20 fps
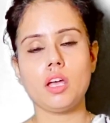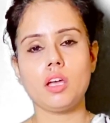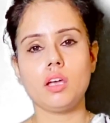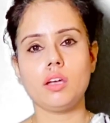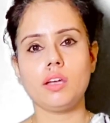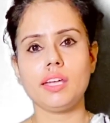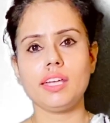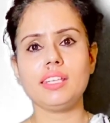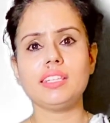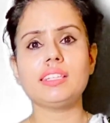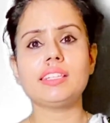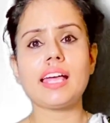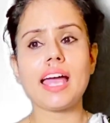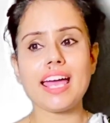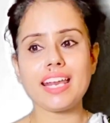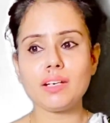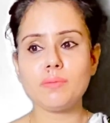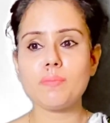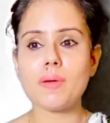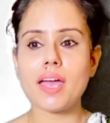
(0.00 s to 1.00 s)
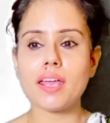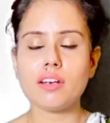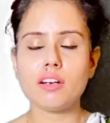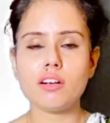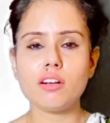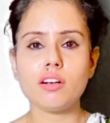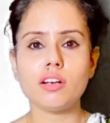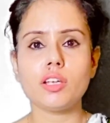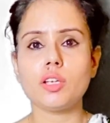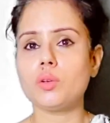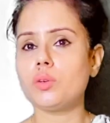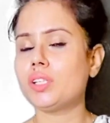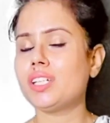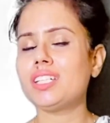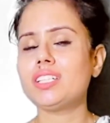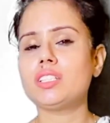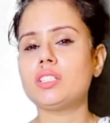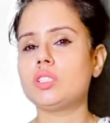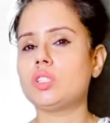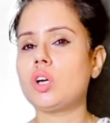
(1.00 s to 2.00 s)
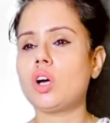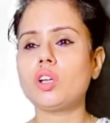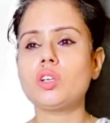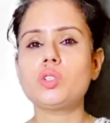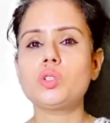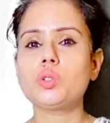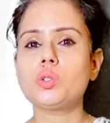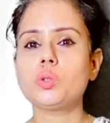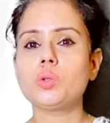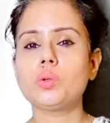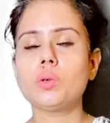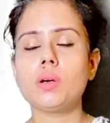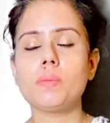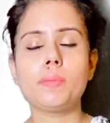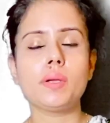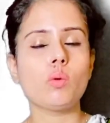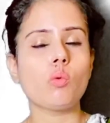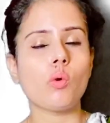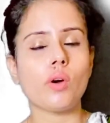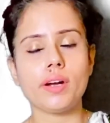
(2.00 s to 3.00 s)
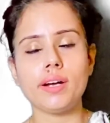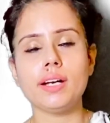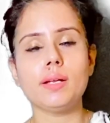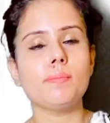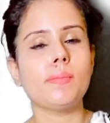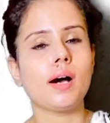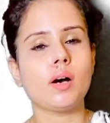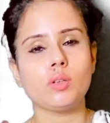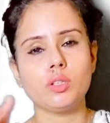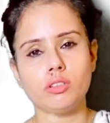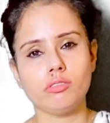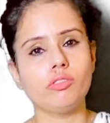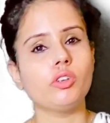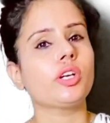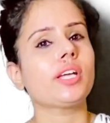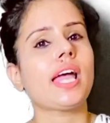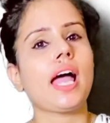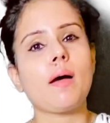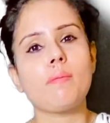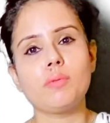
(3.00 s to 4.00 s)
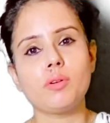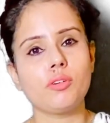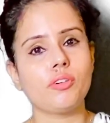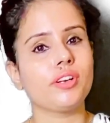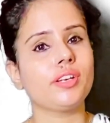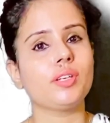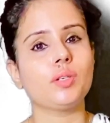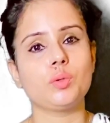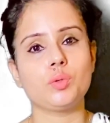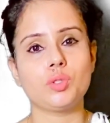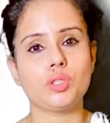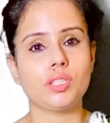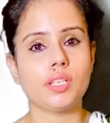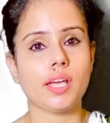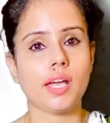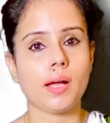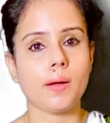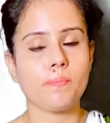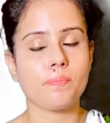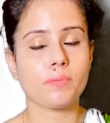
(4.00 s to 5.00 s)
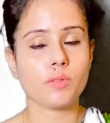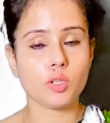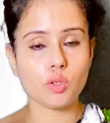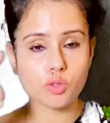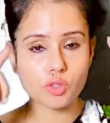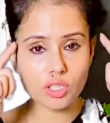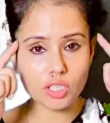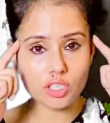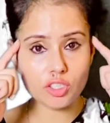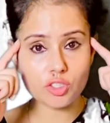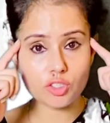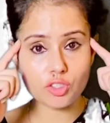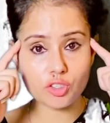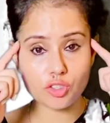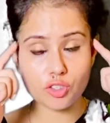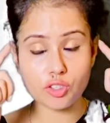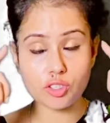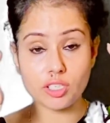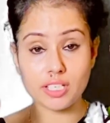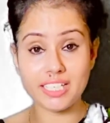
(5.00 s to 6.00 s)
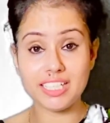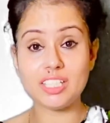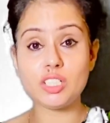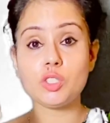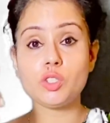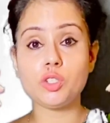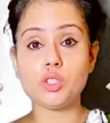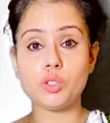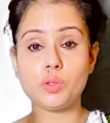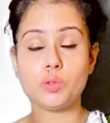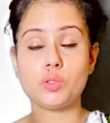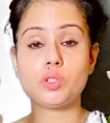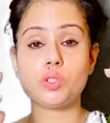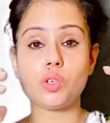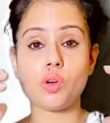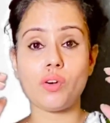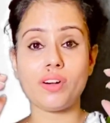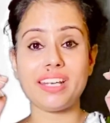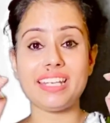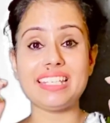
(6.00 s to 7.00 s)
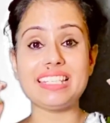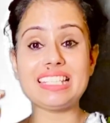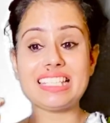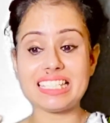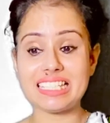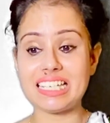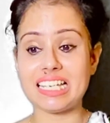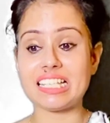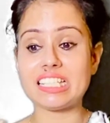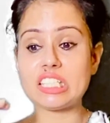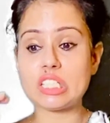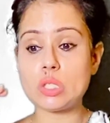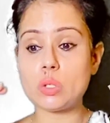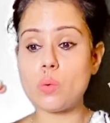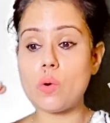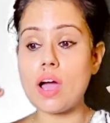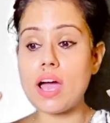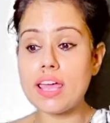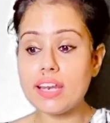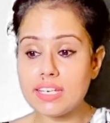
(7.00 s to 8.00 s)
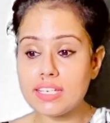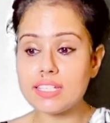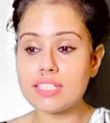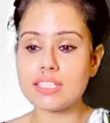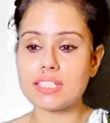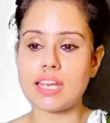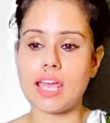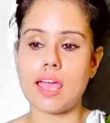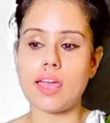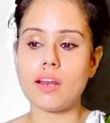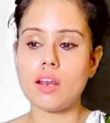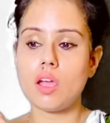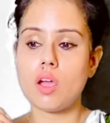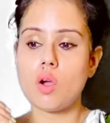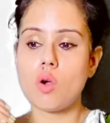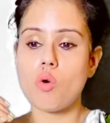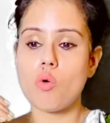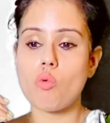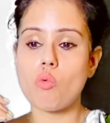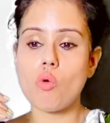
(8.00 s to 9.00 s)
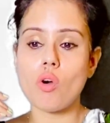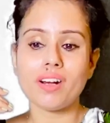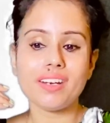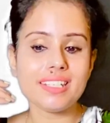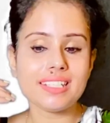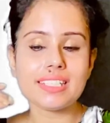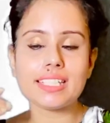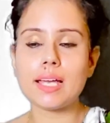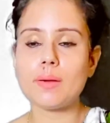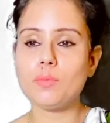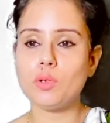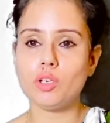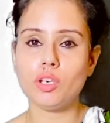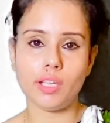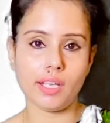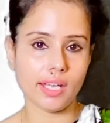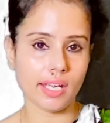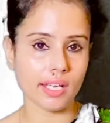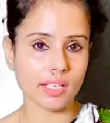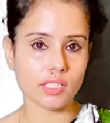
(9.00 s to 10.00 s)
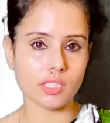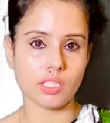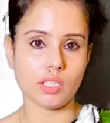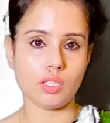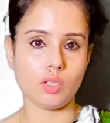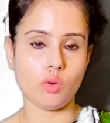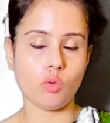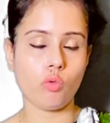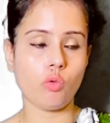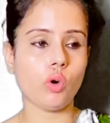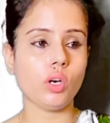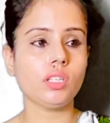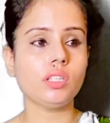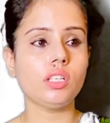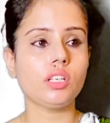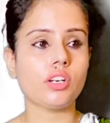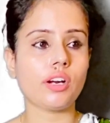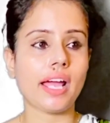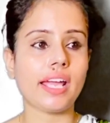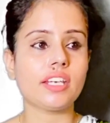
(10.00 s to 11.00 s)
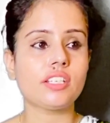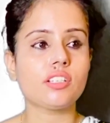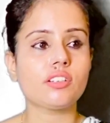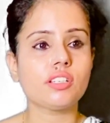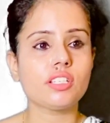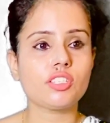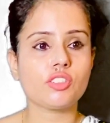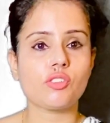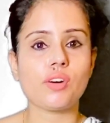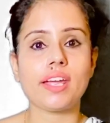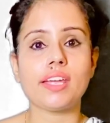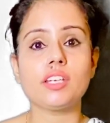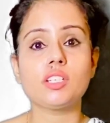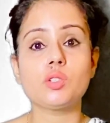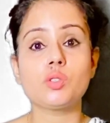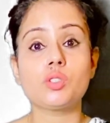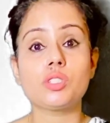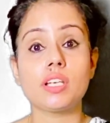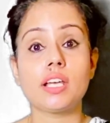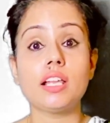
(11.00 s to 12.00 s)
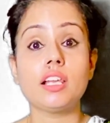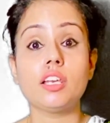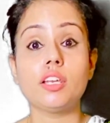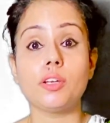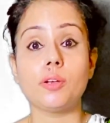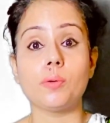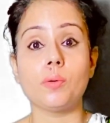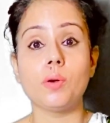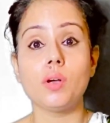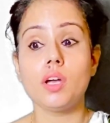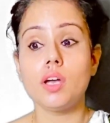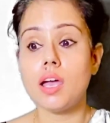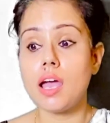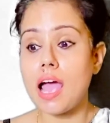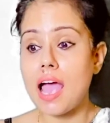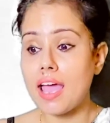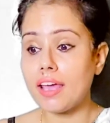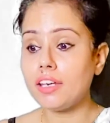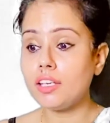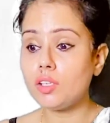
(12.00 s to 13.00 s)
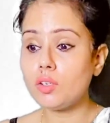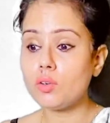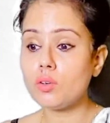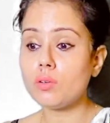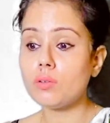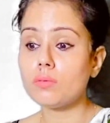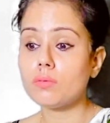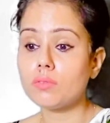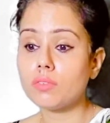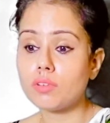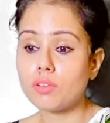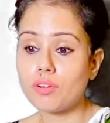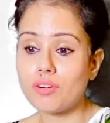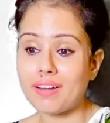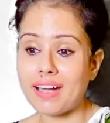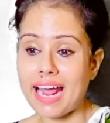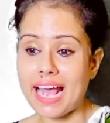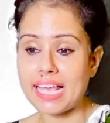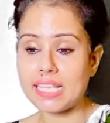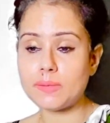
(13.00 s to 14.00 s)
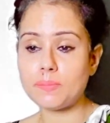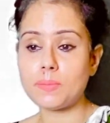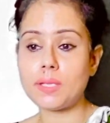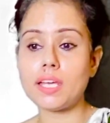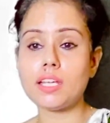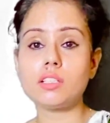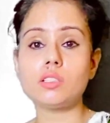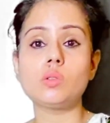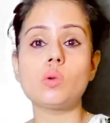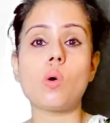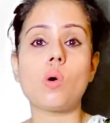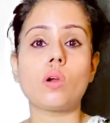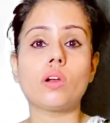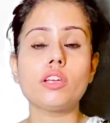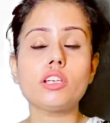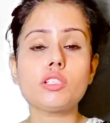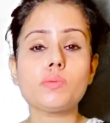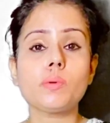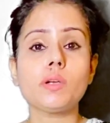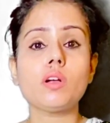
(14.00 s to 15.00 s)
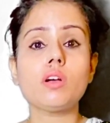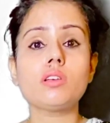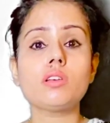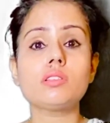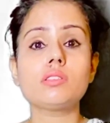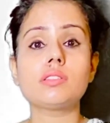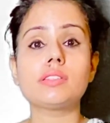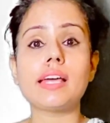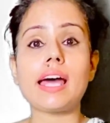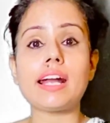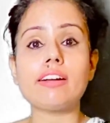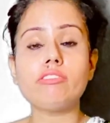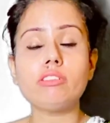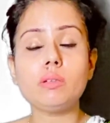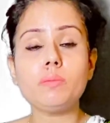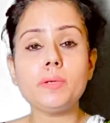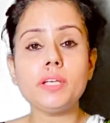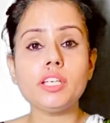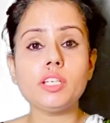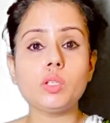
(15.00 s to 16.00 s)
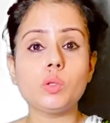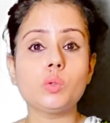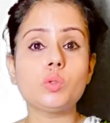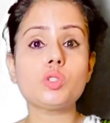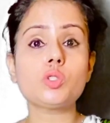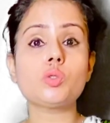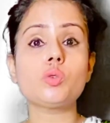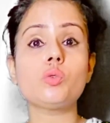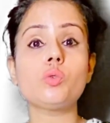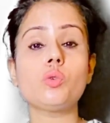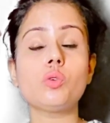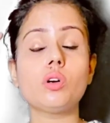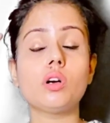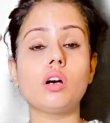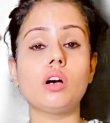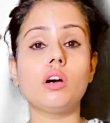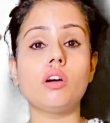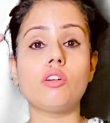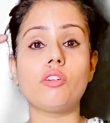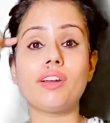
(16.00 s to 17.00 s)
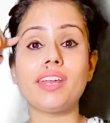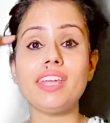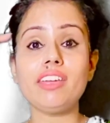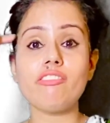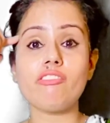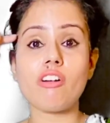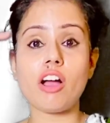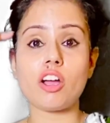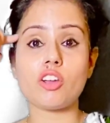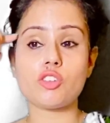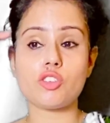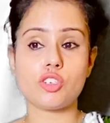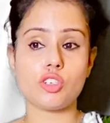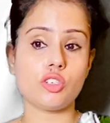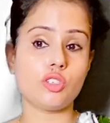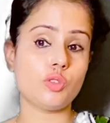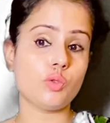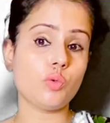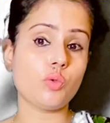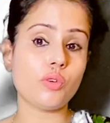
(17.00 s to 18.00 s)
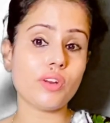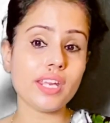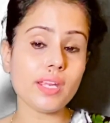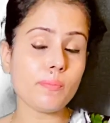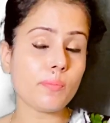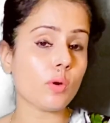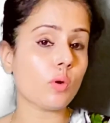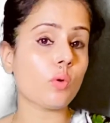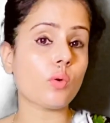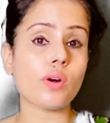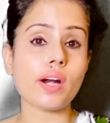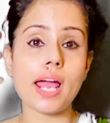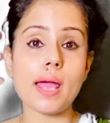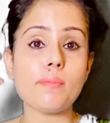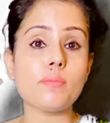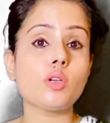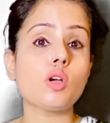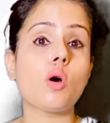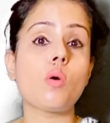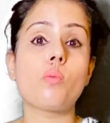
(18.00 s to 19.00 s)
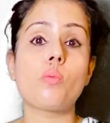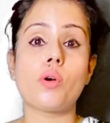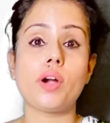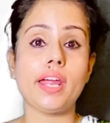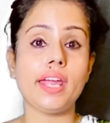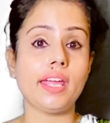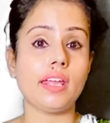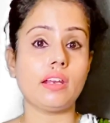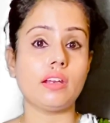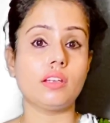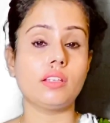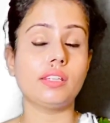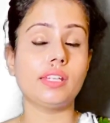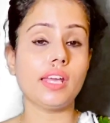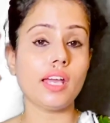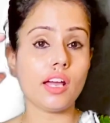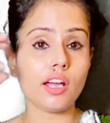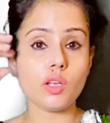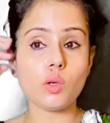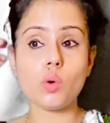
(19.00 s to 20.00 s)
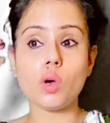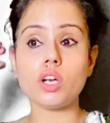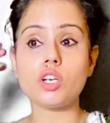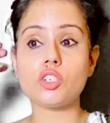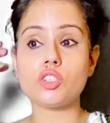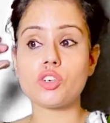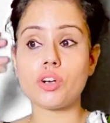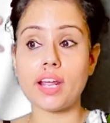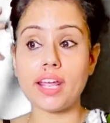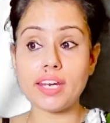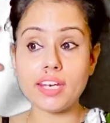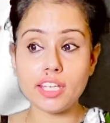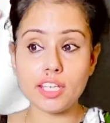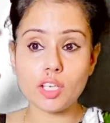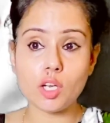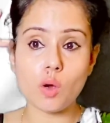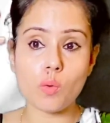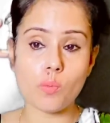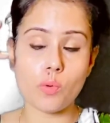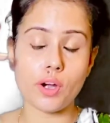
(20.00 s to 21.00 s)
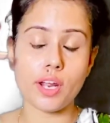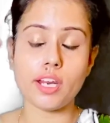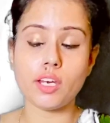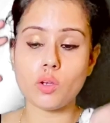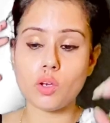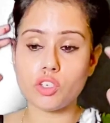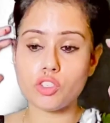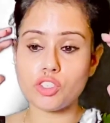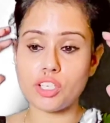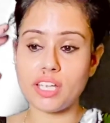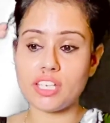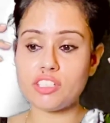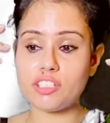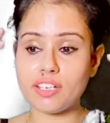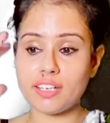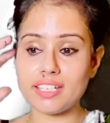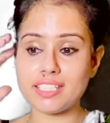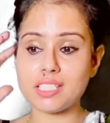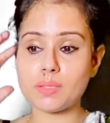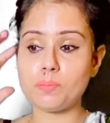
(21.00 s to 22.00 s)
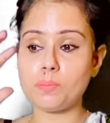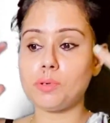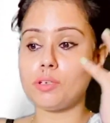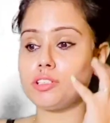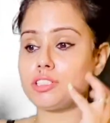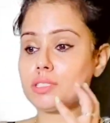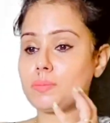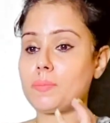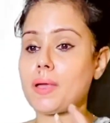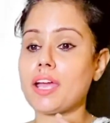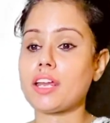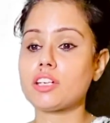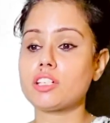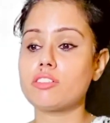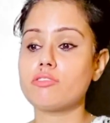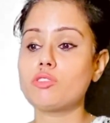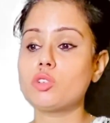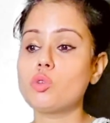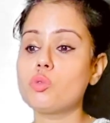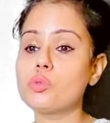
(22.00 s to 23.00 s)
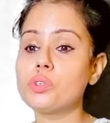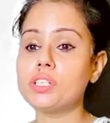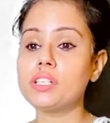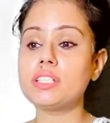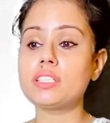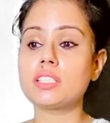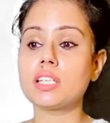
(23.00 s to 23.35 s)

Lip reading: in that manner you need not to be worried about the vocabulary used there. You just need to use your instincts to understand what is communicated, what the writer is trying to tell you, and you grasp that knowledge, because that will be used to refunction, to reprogram your brain. There you are training your brain, you are changing its perspective towards